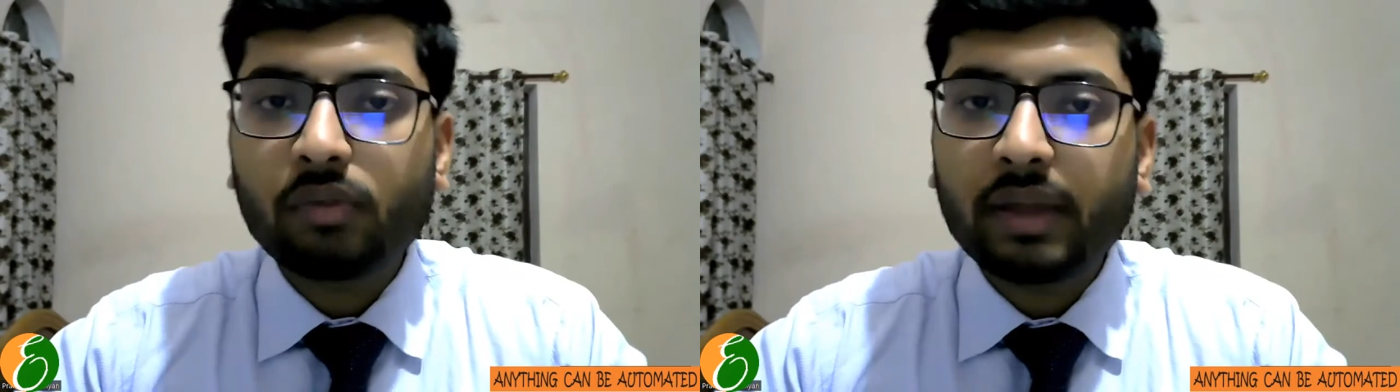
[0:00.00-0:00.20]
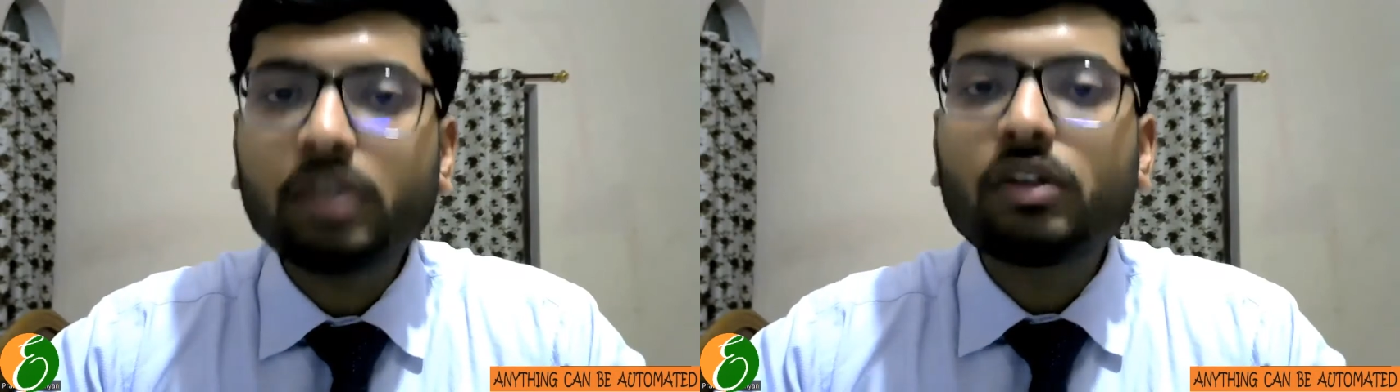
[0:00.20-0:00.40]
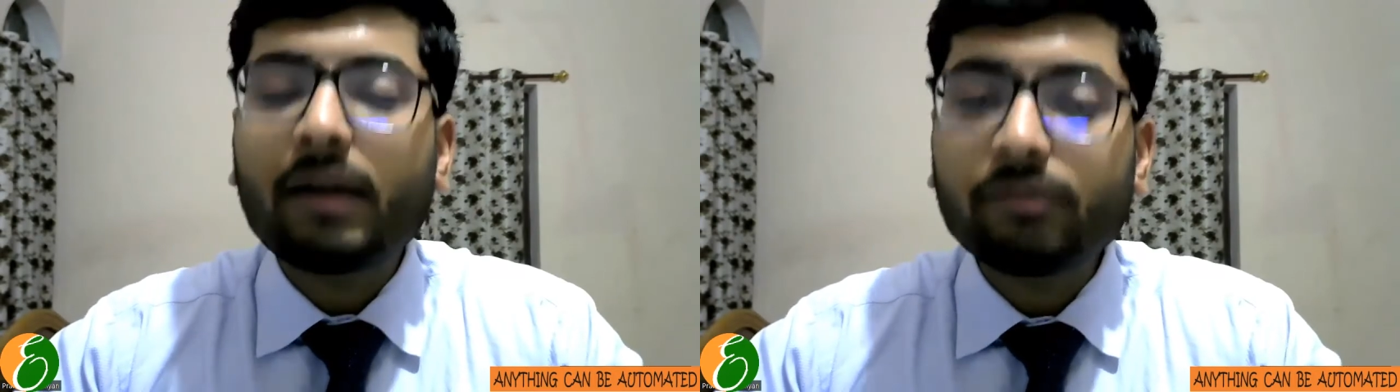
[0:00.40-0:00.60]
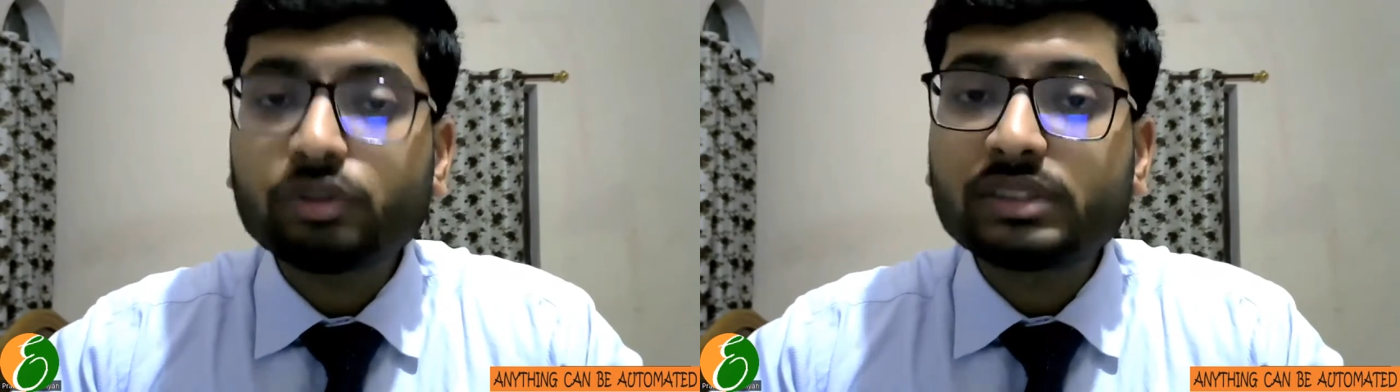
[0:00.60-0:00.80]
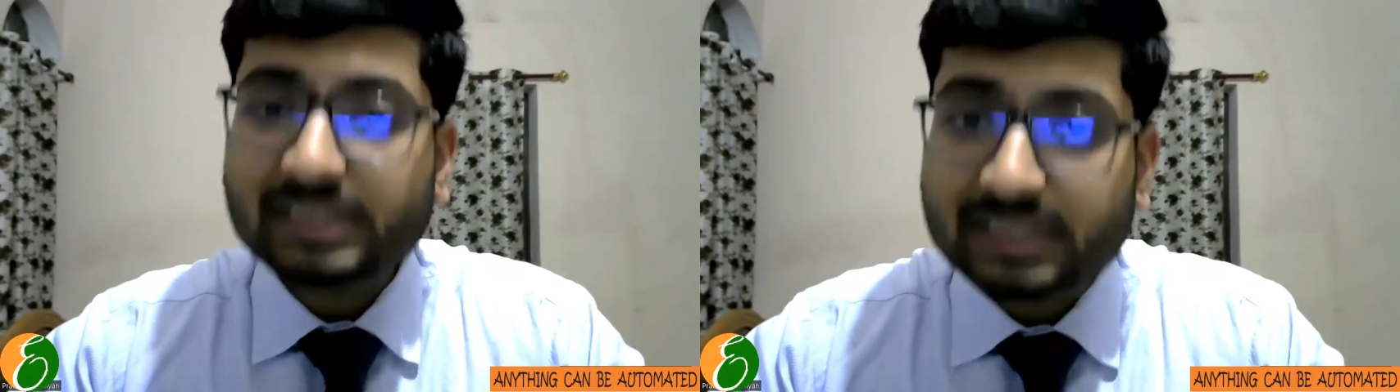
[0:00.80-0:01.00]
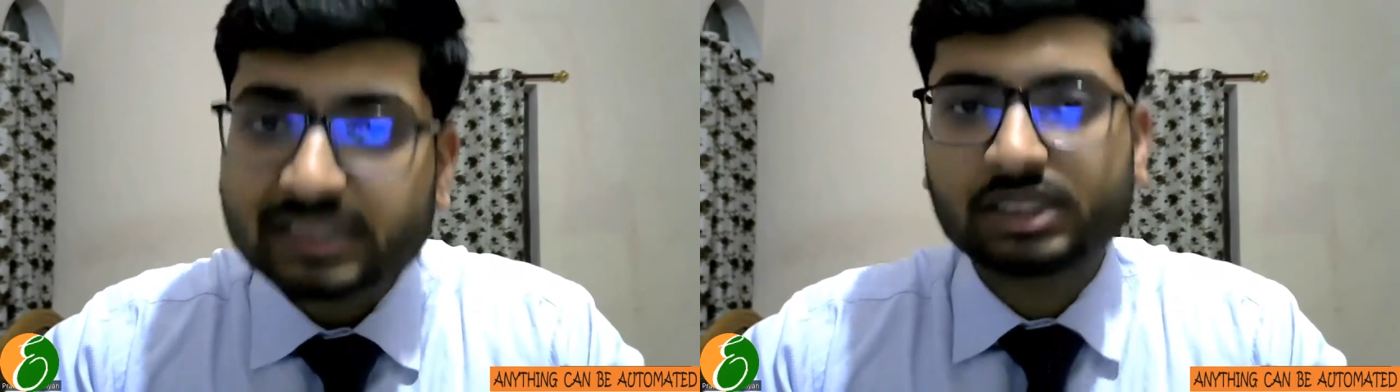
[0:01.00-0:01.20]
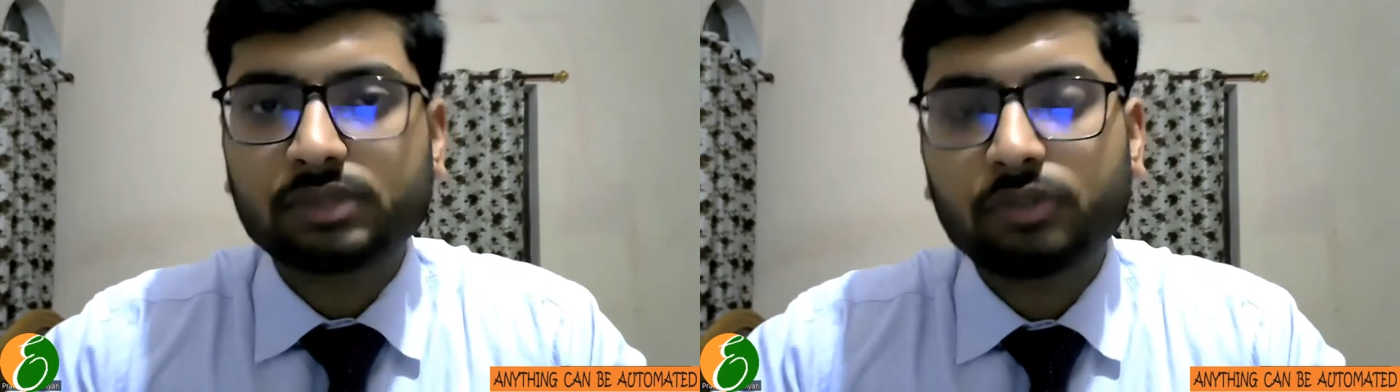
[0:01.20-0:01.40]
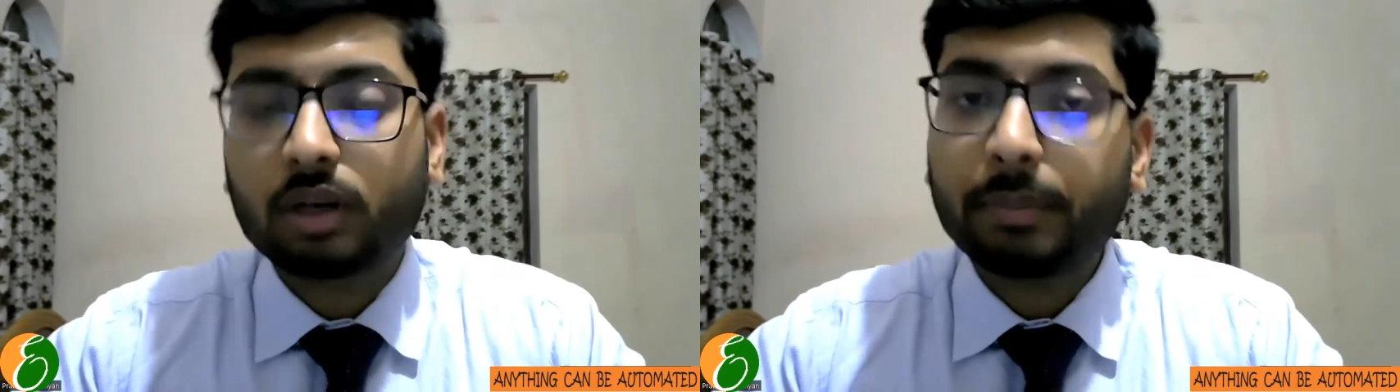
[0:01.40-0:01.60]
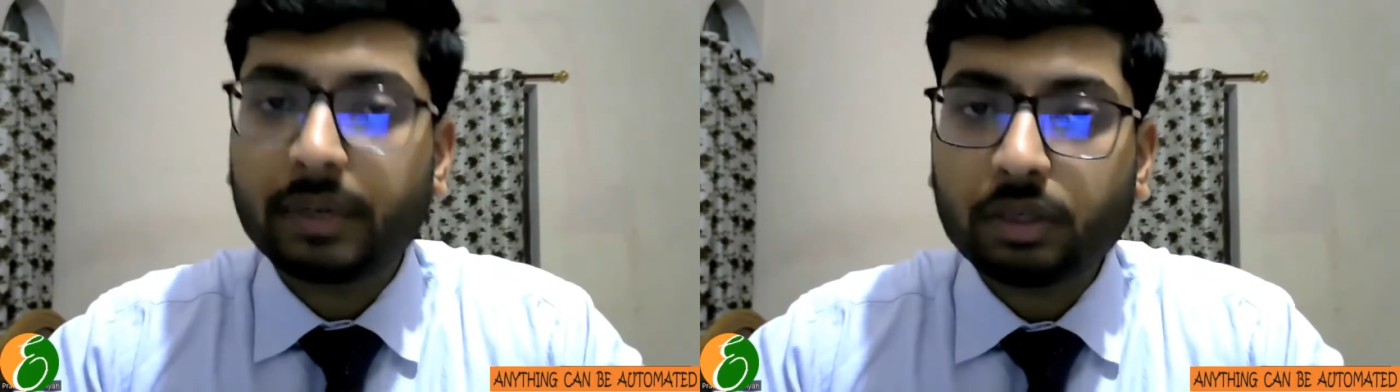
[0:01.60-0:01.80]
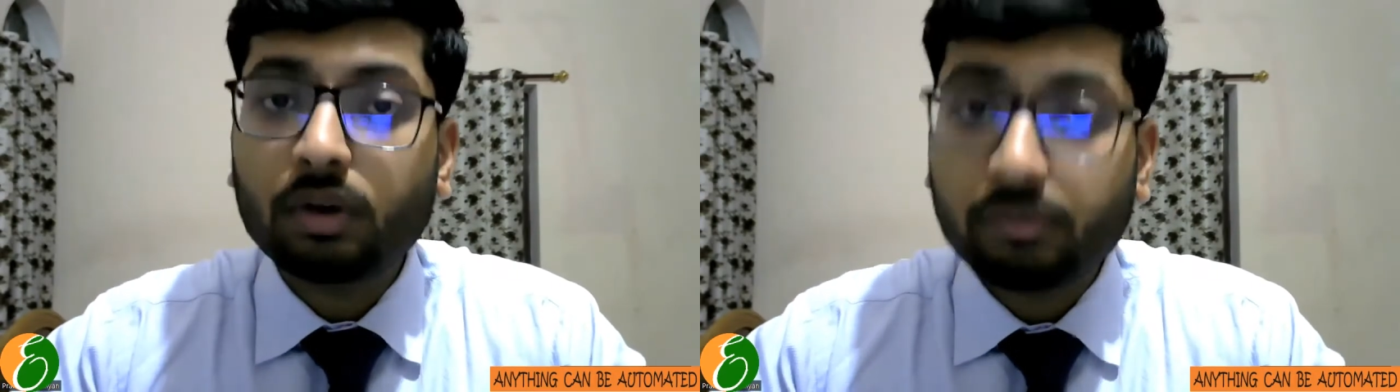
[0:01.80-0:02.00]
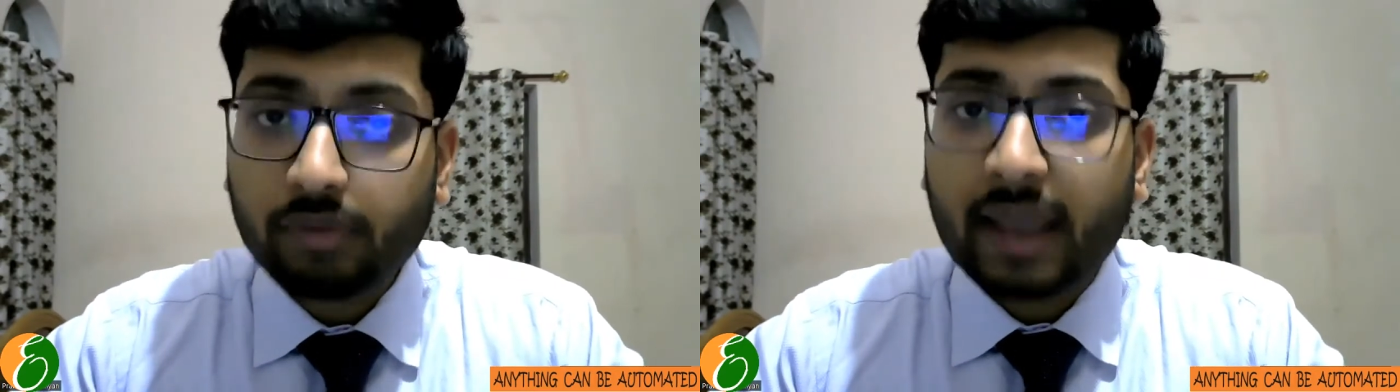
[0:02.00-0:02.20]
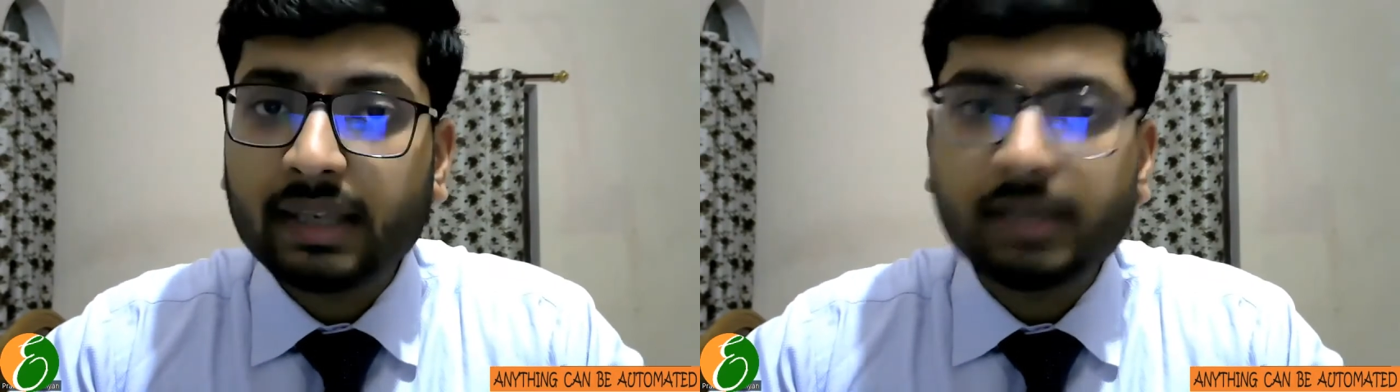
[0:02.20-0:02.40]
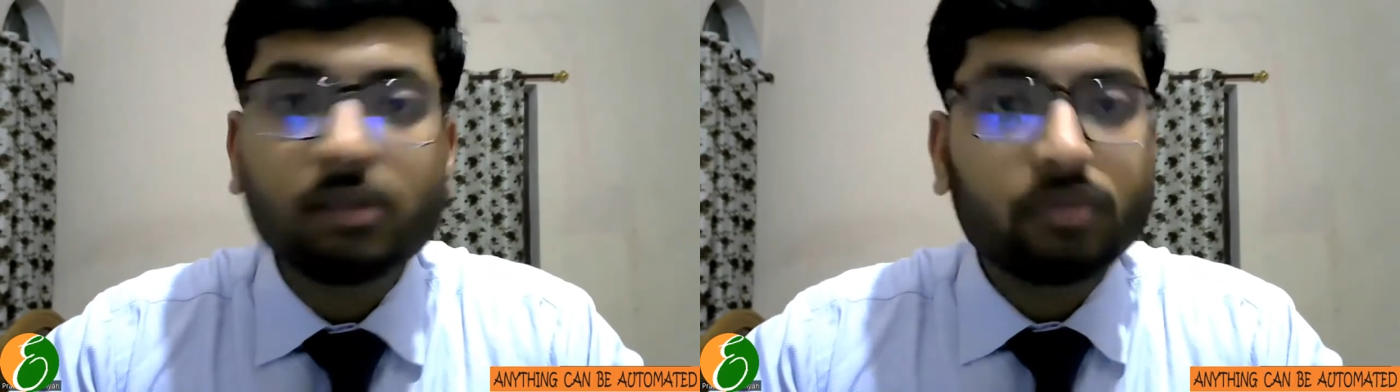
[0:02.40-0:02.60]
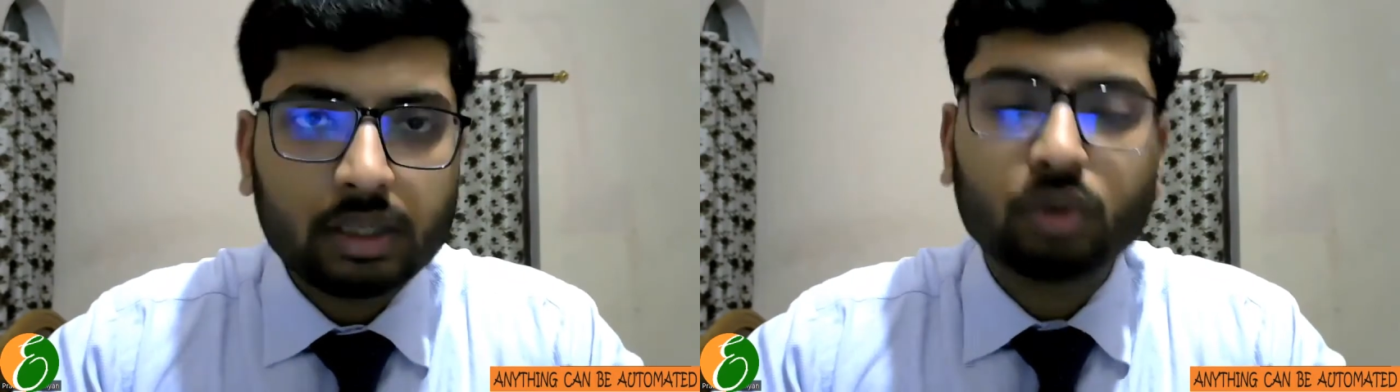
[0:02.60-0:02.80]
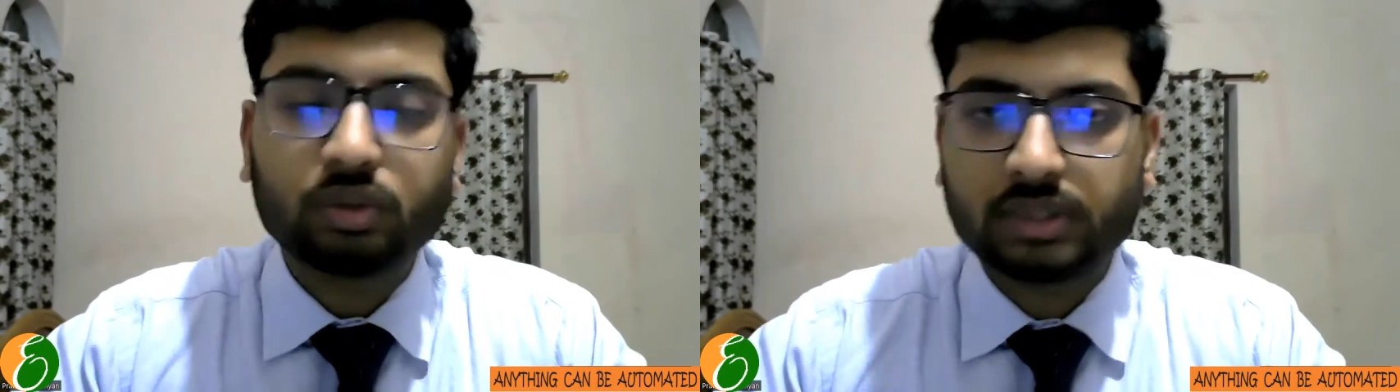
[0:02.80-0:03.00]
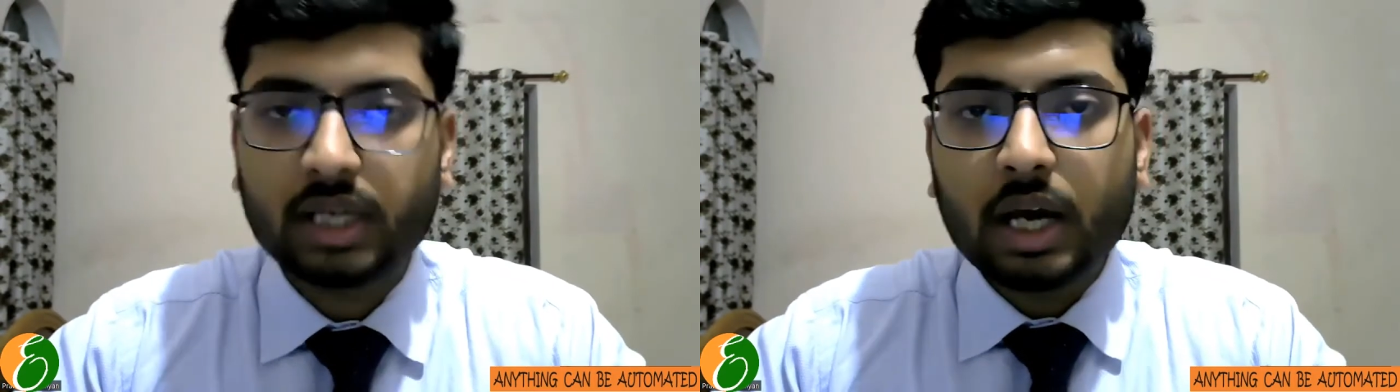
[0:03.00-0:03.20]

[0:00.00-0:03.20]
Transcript: when you have to search for a particular file in Windows,